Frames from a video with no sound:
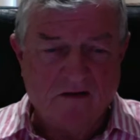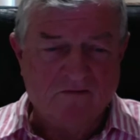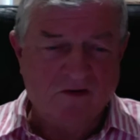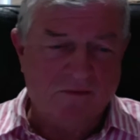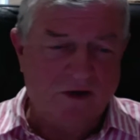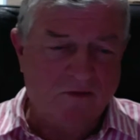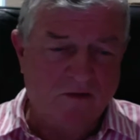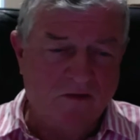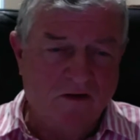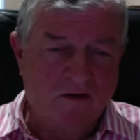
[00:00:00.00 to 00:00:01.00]
it, and for the
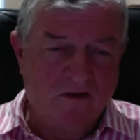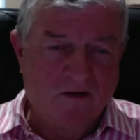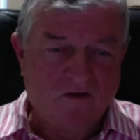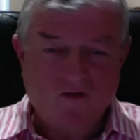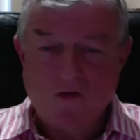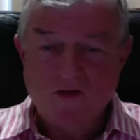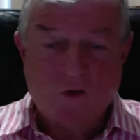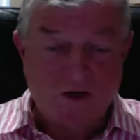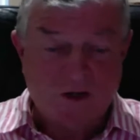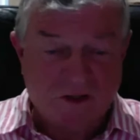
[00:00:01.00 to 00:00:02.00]
people. And there's
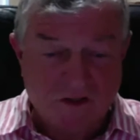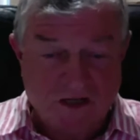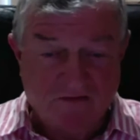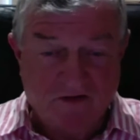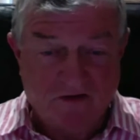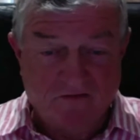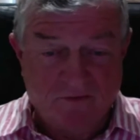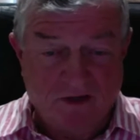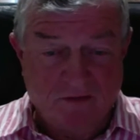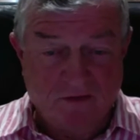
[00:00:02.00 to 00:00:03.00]
always questions after you
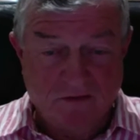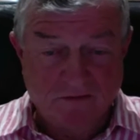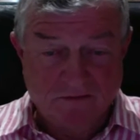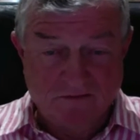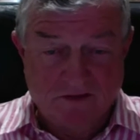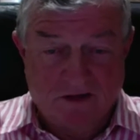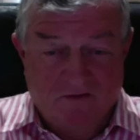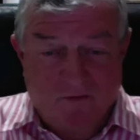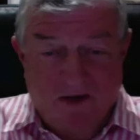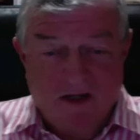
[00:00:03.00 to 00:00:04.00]
give people
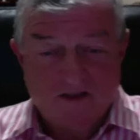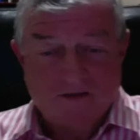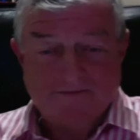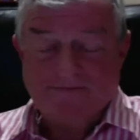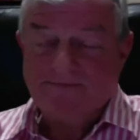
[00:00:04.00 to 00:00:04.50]
time for a buzz.